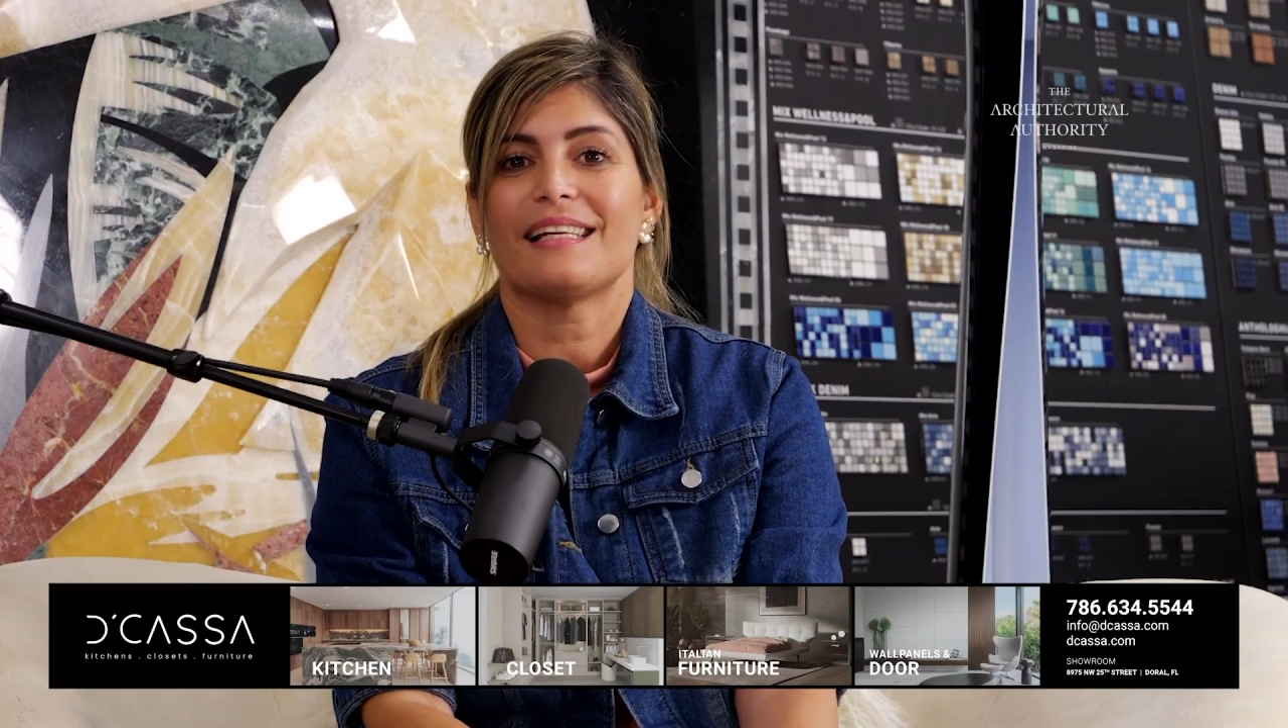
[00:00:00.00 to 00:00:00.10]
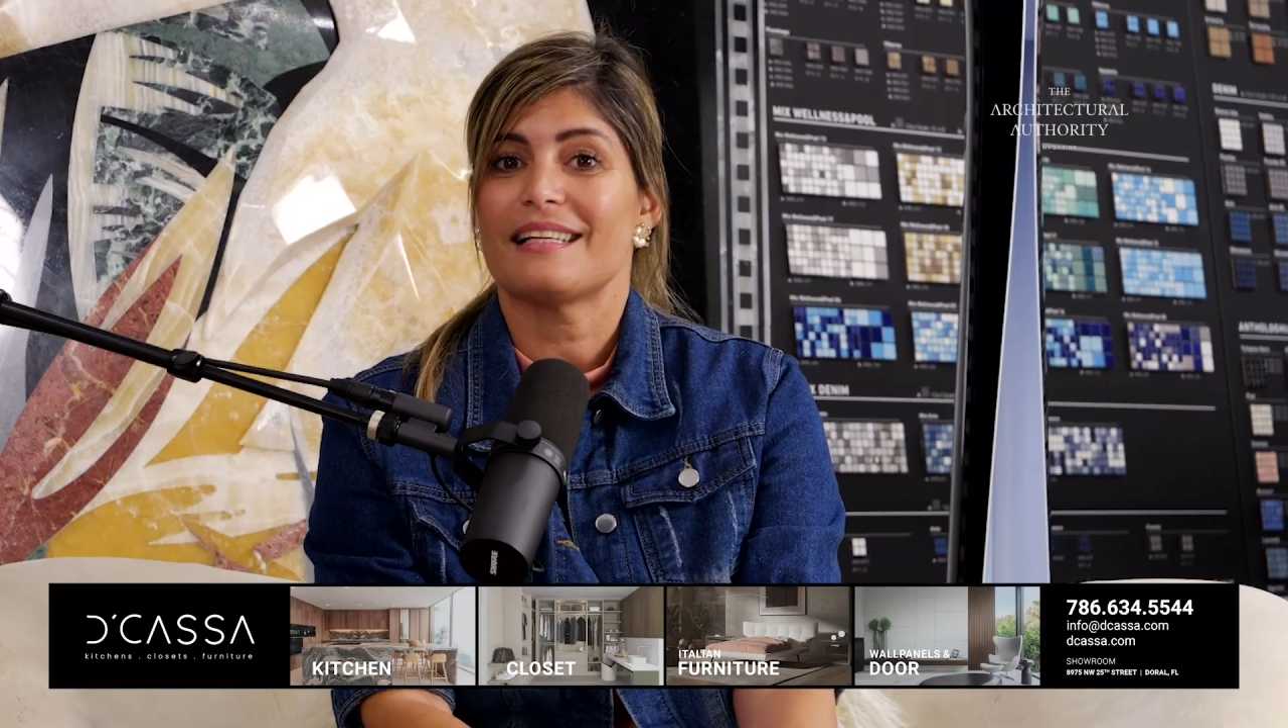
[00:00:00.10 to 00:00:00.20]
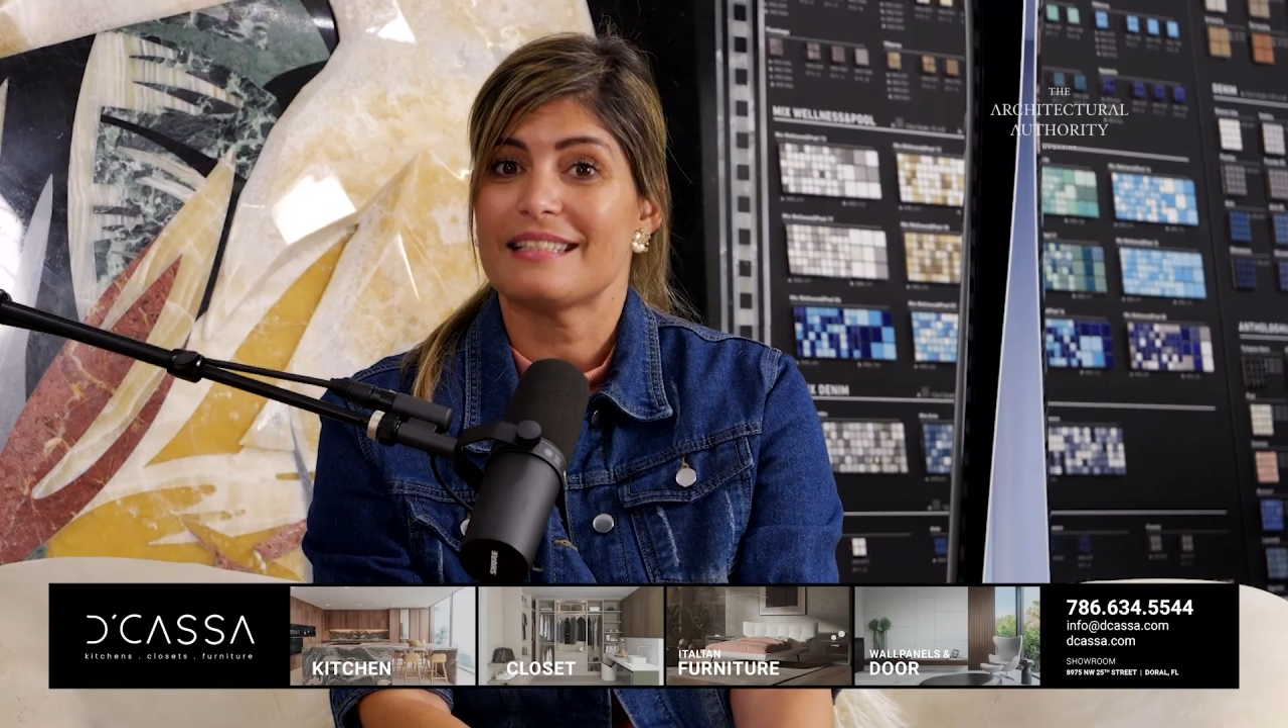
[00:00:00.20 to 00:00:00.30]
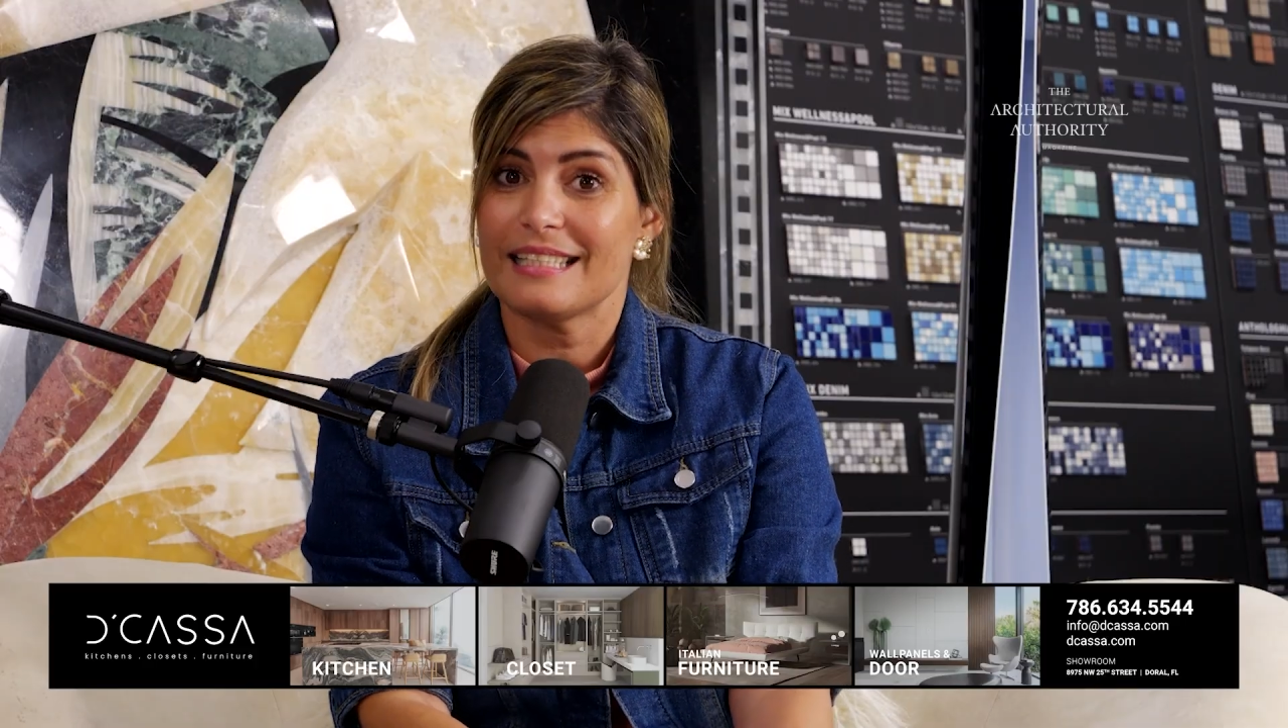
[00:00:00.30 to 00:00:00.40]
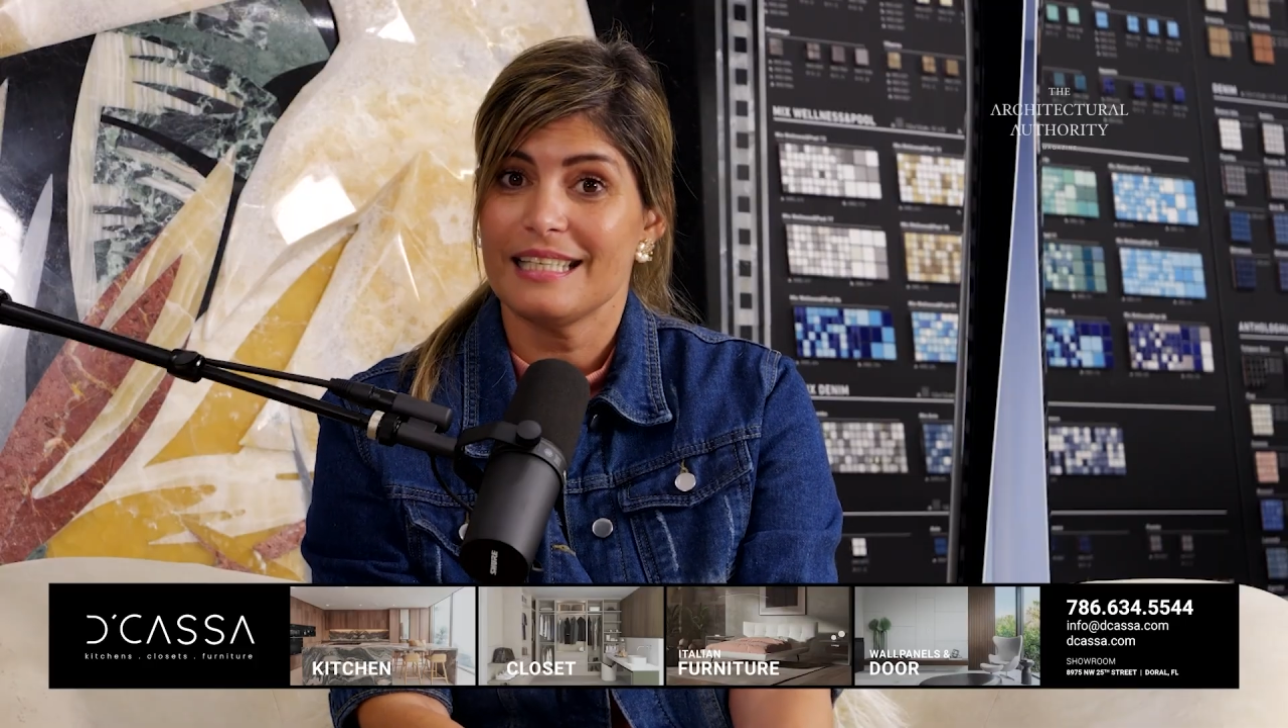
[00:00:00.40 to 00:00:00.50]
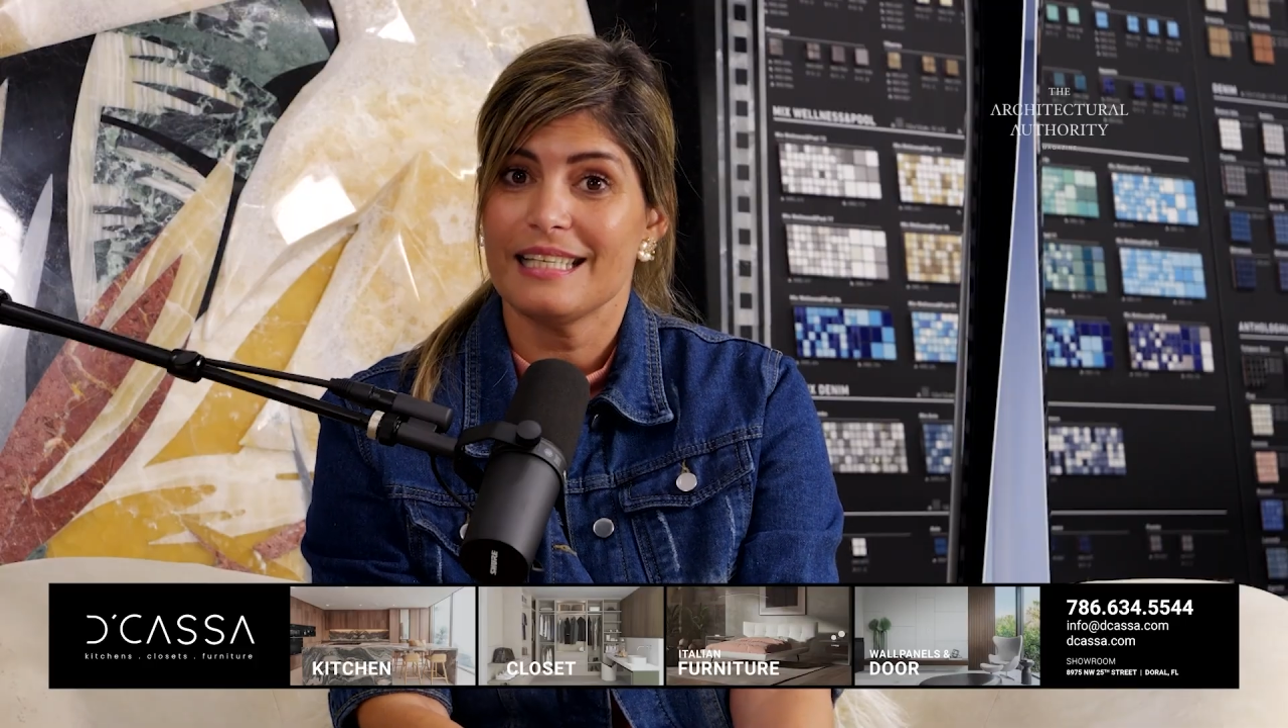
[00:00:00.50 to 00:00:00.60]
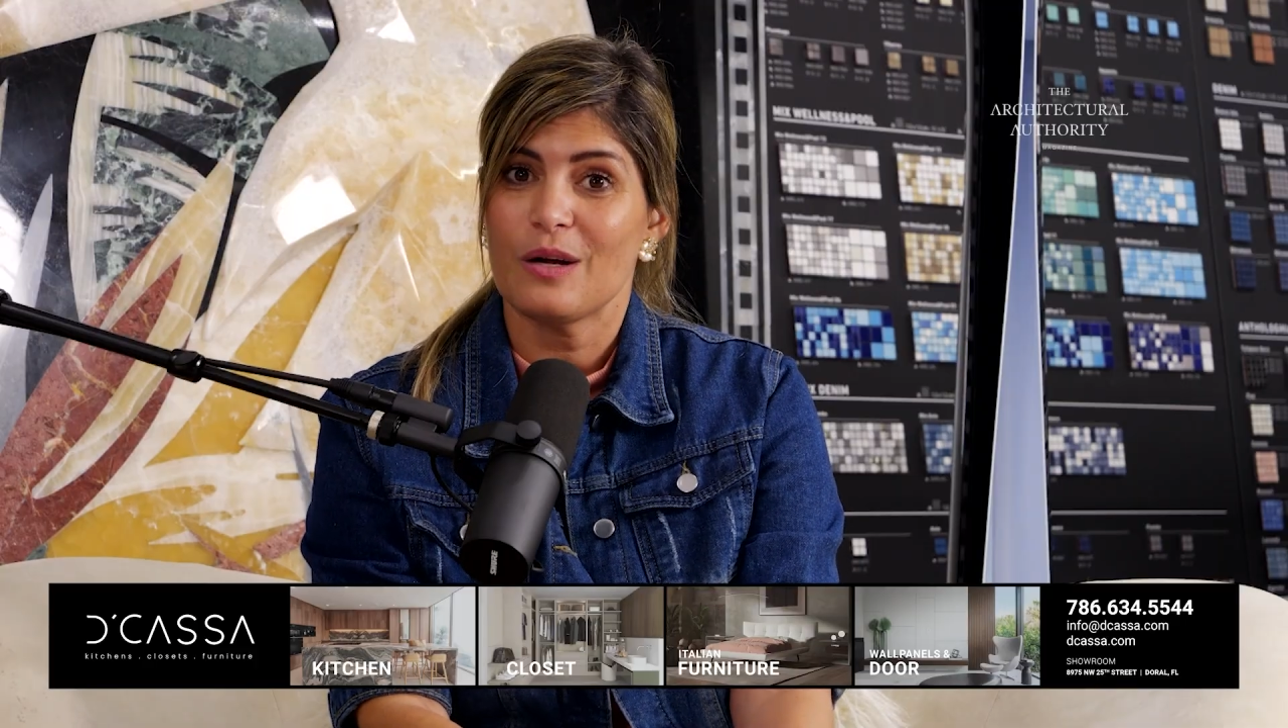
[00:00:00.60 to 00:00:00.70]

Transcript: ASID